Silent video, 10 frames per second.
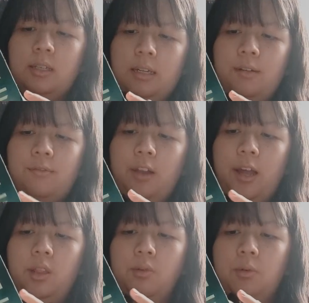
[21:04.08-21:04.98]
I started
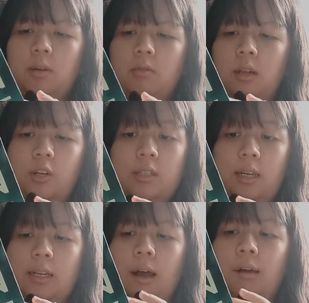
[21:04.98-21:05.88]
flying through it for the
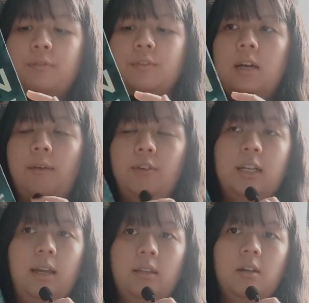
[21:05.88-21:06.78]
second half. I'm very
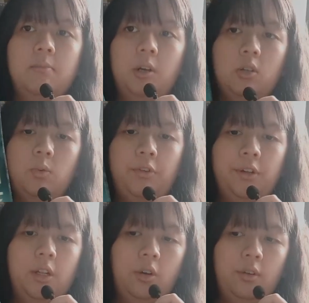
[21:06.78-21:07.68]
excited because we're
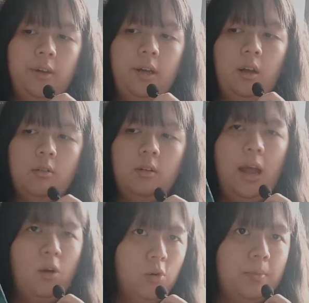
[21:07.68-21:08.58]
finally going to find out,
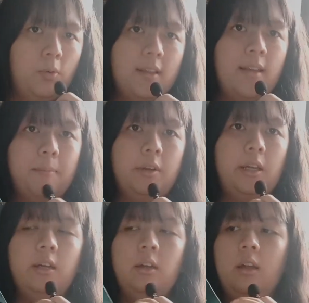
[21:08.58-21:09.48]
I hope, what's
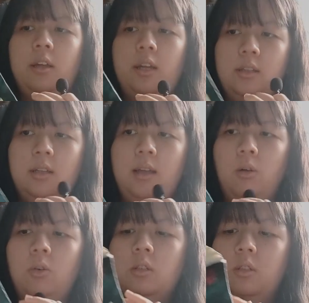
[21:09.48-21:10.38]
happening in this
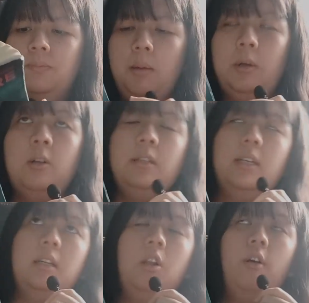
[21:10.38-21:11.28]
house, because
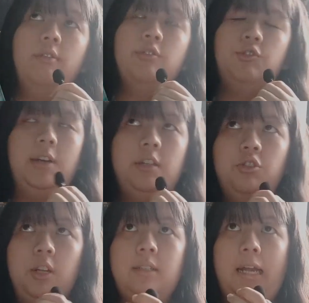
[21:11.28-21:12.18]
there's a lot of
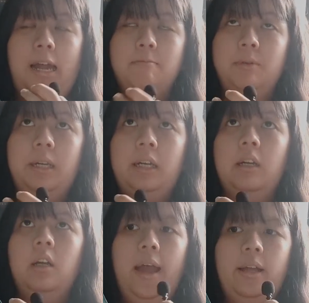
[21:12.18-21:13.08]
strange things that are happening
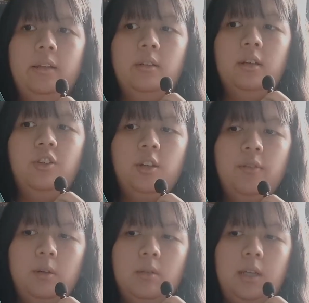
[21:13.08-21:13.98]
and it
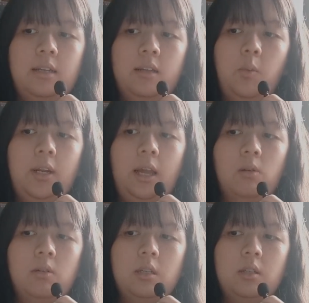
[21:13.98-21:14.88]
just feels like someone
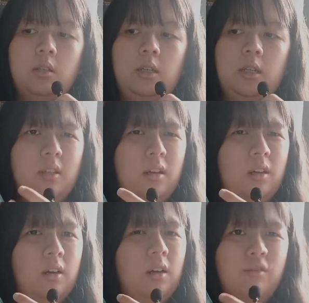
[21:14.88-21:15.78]
else is in
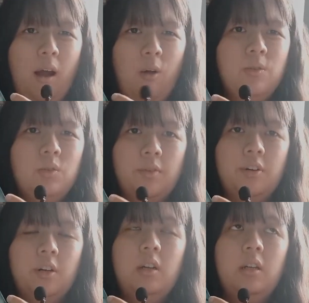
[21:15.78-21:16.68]
the grounds with
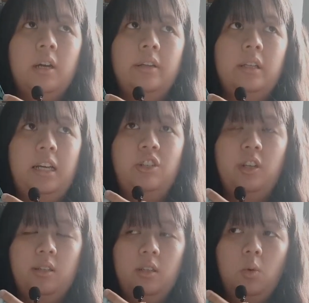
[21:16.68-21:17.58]
her that she
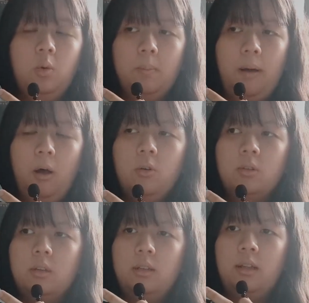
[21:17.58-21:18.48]
doesn't know about,
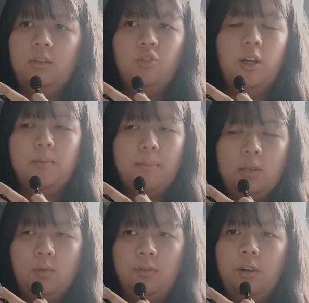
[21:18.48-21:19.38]
that's trying to
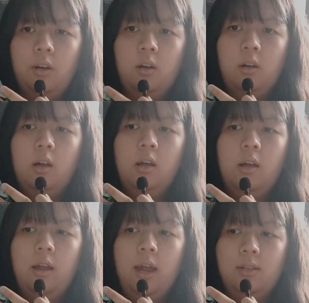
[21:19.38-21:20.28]
mess with her
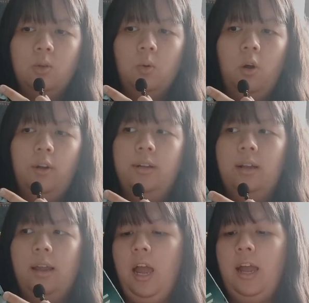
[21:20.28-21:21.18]
and so on.
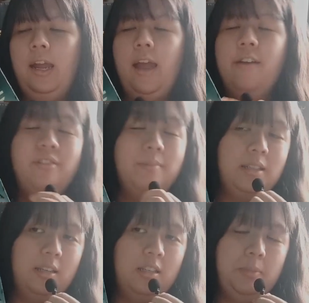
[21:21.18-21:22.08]
I have my
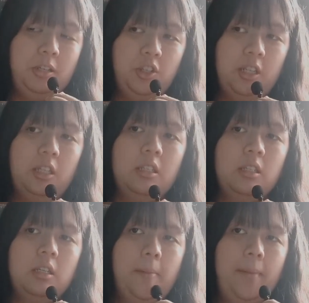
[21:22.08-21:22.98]

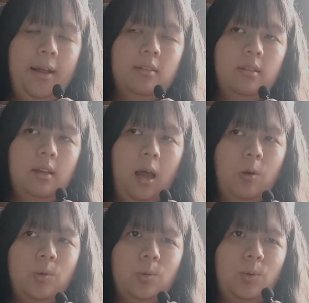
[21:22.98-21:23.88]
suspicions, but I
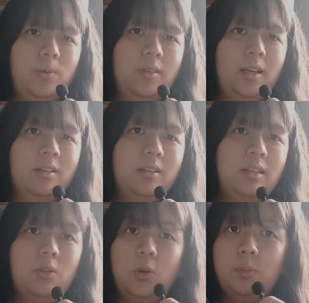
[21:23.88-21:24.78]
also don't think
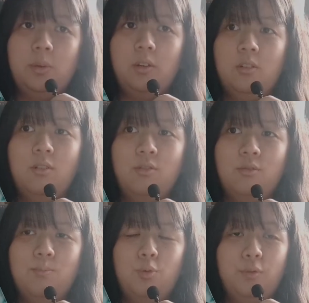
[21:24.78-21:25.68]
it's going to be
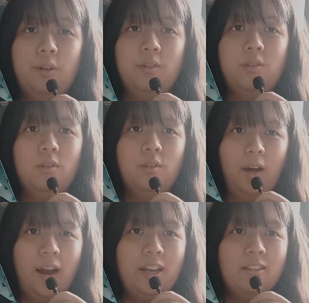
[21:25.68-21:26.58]
proven
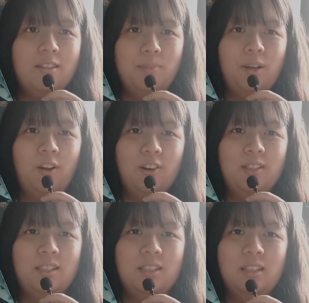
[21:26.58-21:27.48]
right,
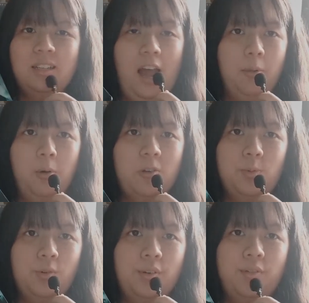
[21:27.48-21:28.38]
because I'm always
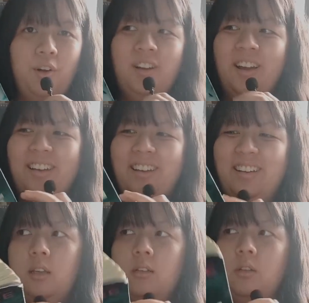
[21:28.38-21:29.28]
proven wrong.
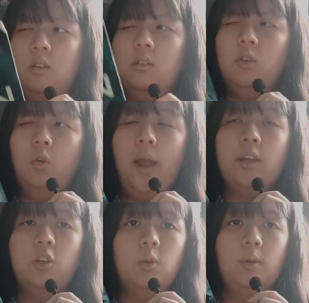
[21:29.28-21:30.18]
It's
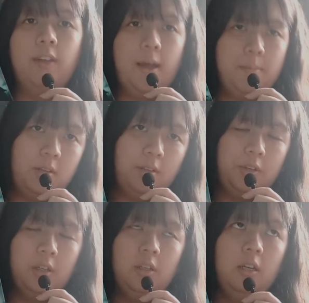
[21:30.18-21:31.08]
quite good with the
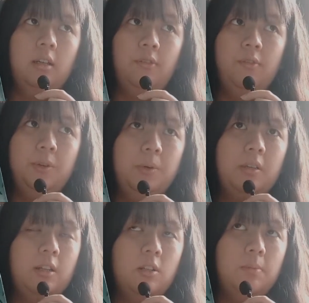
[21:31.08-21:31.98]
atmosphere. It feels
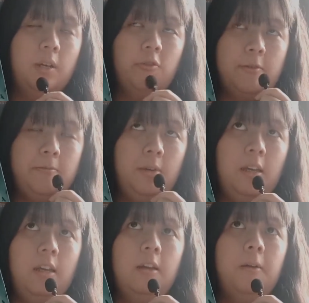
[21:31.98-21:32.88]
a little bit
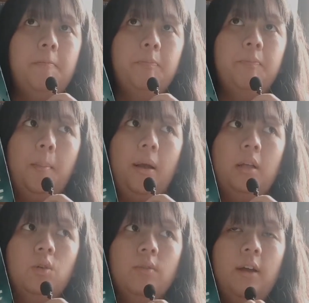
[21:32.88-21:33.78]
creepy,
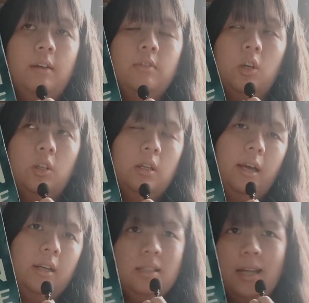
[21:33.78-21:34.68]
but so far I haven't gotten
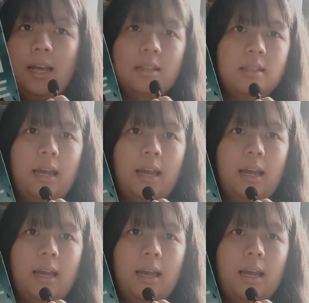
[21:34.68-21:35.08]
like scared,